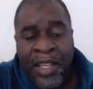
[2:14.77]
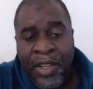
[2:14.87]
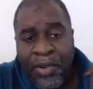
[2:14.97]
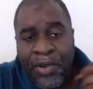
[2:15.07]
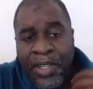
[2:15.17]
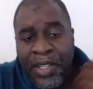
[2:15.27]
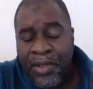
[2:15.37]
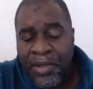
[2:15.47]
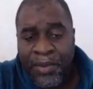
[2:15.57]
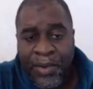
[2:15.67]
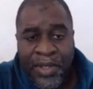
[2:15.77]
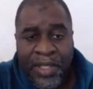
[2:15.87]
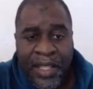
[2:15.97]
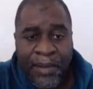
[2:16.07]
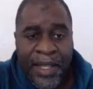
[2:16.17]
you don't need to
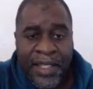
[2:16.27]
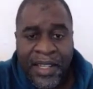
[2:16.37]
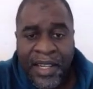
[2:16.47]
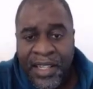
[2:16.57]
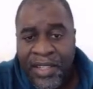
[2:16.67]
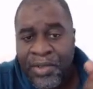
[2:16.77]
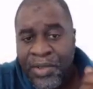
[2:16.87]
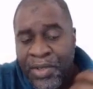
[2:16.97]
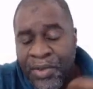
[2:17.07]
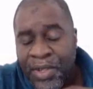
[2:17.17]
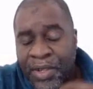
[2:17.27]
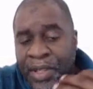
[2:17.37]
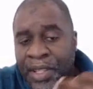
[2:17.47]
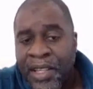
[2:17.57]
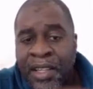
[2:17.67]
deposit the MasterCard into Skrill
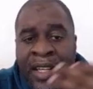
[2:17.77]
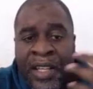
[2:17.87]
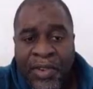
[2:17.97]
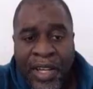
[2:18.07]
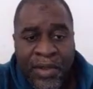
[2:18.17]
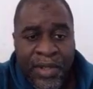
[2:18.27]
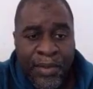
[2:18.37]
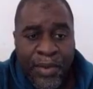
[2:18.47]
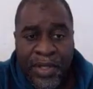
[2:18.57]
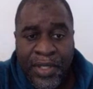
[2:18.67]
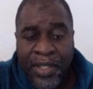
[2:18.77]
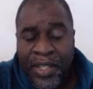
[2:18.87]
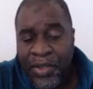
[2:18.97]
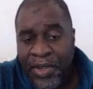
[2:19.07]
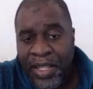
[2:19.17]
and then try to deposit on
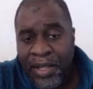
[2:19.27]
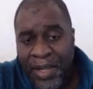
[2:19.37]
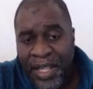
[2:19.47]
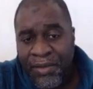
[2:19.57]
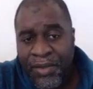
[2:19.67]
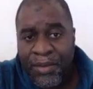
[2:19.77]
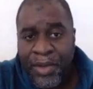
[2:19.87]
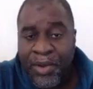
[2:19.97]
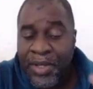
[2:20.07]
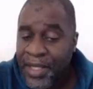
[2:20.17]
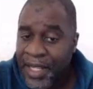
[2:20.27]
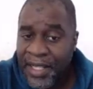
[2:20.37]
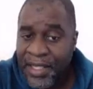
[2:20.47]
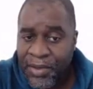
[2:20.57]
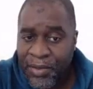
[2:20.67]
a trading platform, because that
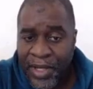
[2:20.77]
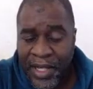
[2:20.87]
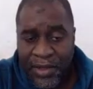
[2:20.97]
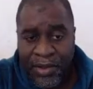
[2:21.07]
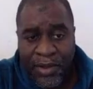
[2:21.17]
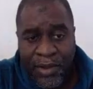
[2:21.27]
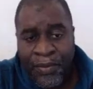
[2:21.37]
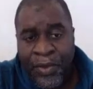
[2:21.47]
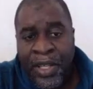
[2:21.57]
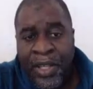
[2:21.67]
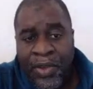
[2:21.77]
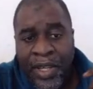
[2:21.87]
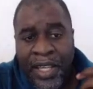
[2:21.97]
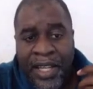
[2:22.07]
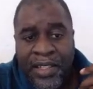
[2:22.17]
doesn't work, as you know. You
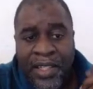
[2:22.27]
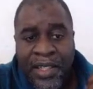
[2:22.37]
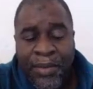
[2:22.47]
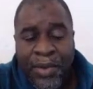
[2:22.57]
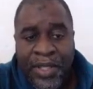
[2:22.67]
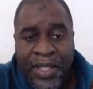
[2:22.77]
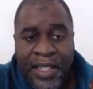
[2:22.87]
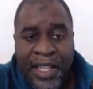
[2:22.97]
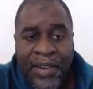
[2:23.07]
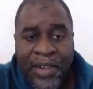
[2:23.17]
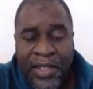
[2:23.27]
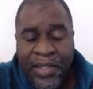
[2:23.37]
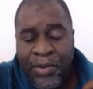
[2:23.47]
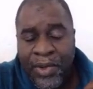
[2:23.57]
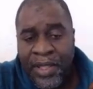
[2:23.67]
can actually deposit direct
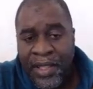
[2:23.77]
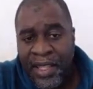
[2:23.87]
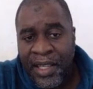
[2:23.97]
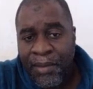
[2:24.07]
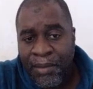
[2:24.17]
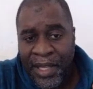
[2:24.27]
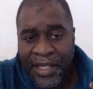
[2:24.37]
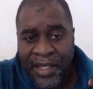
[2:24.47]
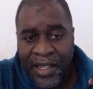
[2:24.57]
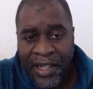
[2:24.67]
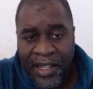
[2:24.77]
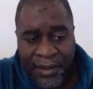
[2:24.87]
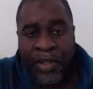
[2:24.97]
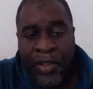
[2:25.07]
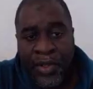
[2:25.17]
with the MasterCard.
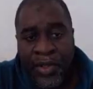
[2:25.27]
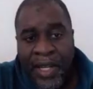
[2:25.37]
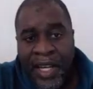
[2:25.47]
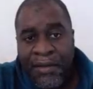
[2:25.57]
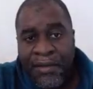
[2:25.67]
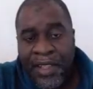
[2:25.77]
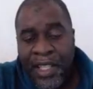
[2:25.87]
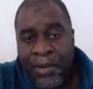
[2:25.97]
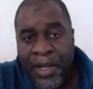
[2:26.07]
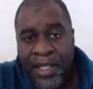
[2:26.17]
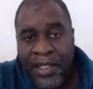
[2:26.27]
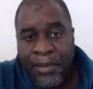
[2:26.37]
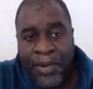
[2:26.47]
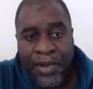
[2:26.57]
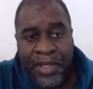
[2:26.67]
You also have e-wallet
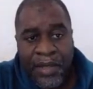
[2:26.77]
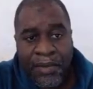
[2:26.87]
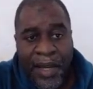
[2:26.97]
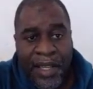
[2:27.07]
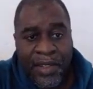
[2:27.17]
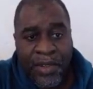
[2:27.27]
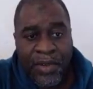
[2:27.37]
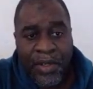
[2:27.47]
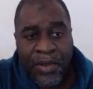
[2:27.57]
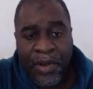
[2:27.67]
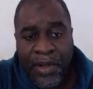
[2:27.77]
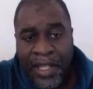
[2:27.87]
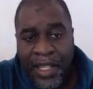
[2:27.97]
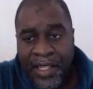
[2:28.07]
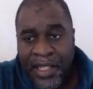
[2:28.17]
deposits by Skrill or
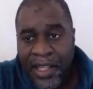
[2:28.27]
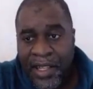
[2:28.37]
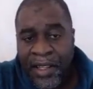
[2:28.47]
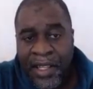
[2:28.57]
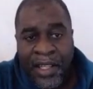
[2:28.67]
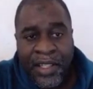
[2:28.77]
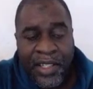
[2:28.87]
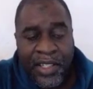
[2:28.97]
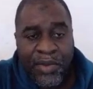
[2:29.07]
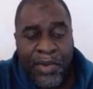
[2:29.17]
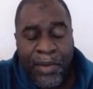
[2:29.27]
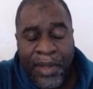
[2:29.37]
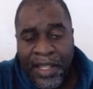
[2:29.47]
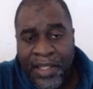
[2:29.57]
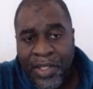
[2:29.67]
NetTeller. Just remember
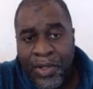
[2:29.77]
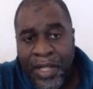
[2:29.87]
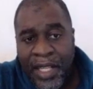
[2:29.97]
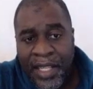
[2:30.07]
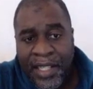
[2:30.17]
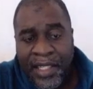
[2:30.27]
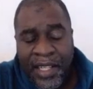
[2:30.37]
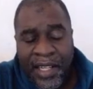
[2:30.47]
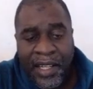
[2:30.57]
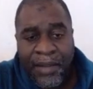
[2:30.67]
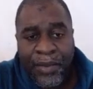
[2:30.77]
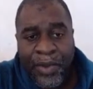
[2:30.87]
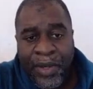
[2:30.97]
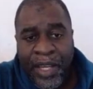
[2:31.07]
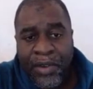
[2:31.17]
that Skrill and NetTeller,
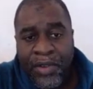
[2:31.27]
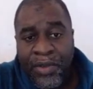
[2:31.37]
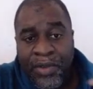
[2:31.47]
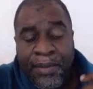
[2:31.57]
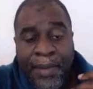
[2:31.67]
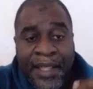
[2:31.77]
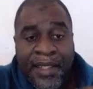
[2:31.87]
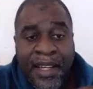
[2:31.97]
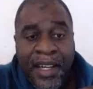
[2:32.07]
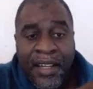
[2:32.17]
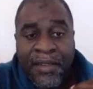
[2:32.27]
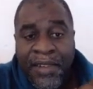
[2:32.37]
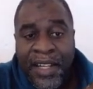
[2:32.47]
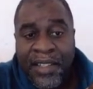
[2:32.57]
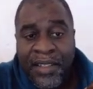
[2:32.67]
you cannot use MasterCard
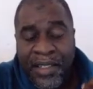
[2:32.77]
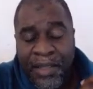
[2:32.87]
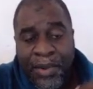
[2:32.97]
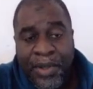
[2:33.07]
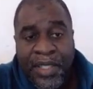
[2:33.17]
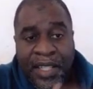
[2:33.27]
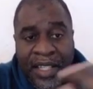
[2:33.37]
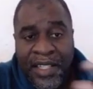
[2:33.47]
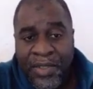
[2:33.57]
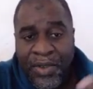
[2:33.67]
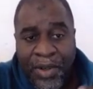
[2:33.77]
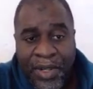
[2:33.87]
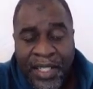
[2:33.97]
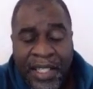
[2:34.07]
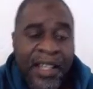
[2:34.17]
funds deposited in Skrill or
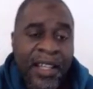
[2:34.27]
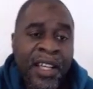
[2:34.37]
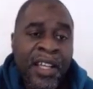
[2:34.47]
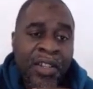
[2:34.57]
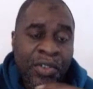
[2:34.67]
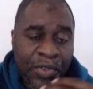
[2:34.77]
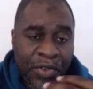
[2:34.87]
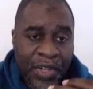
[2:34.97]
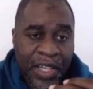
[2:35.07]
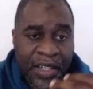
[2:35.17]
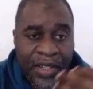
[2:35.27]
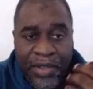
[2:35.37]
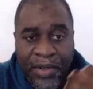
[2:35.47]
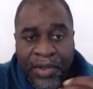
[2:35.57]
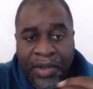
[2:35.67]
NetTeller to trade.
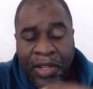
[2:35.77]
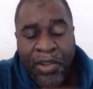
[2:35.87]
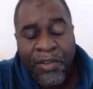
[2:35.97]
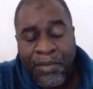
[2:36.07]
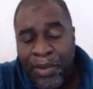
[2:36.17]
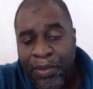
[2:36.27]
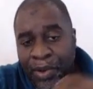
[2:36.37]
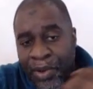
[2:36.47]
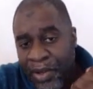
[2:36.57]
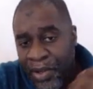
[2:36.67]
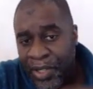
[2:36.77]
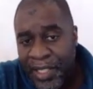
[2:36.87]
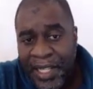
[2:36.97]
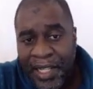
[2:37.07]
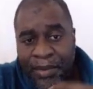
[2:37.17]
So a lot of people
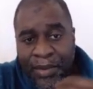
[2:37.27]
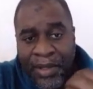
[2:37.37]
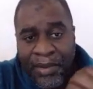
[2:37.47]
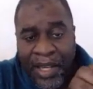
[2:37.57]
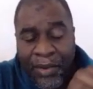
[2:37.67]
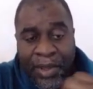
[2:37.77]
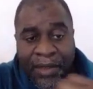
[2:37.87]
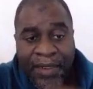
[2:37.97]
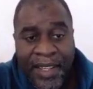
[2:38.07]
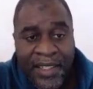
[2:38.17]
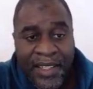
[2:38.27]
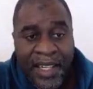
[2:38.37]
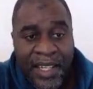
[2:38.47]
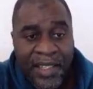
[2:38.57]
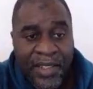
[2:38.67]
contact me with funds
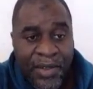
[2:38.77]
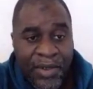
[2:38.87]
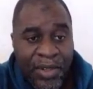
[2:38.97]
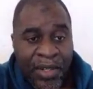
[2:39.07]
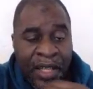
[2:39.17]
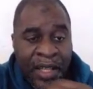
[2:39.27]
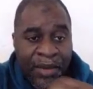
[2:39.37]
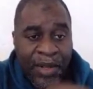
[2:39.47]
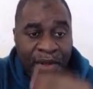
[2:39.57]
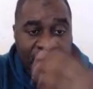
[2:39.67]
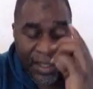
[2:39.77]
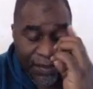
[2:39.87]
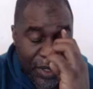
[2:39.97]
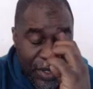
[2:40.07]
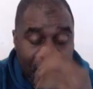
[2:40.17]
stuck in Skrill because they've
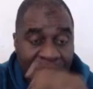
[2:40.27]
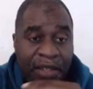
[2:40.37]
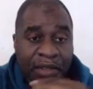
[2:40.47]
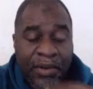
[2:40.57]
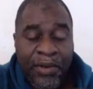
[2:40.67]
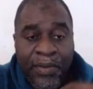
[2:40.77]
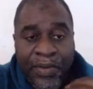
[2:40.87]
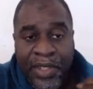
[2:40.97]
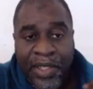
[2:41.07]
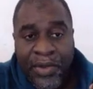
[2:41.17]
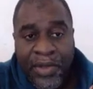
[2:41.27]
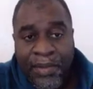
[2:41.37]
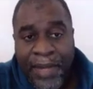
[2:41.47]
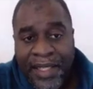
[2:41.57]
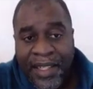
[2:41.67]
been trying to use
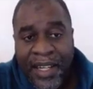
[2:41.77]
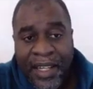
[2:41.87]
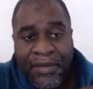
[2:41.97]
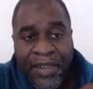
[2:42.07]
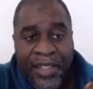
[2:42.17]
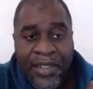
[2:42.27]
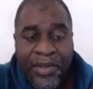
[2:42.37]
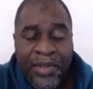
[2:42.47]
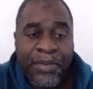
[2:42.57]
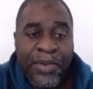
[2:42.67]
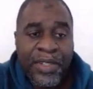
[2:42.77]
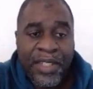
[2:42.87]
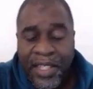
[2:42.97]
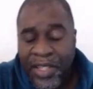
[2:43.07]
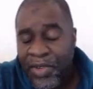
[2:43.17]
MasterCard funds to deposit
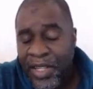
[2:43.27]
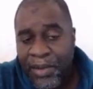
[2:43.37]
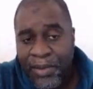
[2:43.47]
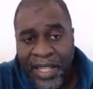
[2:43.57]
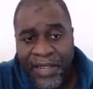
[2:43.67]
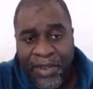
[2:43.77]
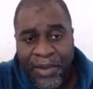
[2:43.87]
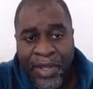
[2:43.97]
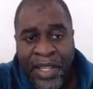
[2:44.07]
in a trading platform.